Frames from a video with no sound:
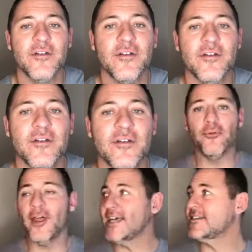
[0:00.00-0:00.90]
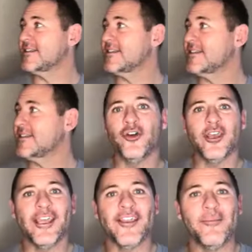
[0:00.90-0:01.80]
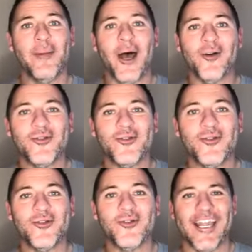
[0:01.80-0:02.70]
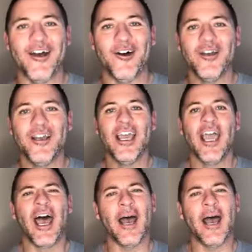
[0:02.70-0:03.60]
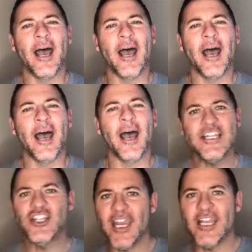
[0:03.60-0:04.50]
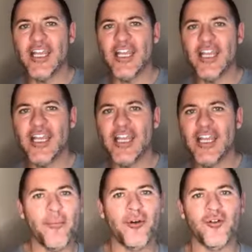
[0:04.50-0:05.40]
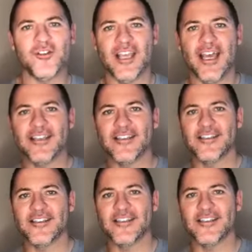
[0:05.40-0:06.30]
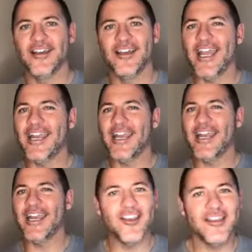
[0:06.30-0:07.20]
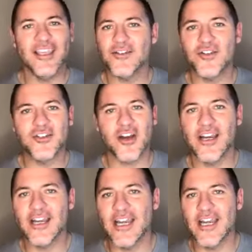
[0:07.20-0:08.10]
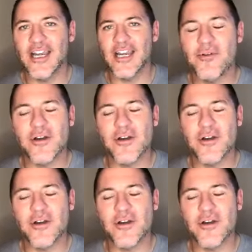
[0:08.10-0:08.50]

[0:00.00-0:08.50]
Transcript: I'm blessed that I'm looking at the mountains right now. I'm starting to change my thought process, and good things are starting to happen in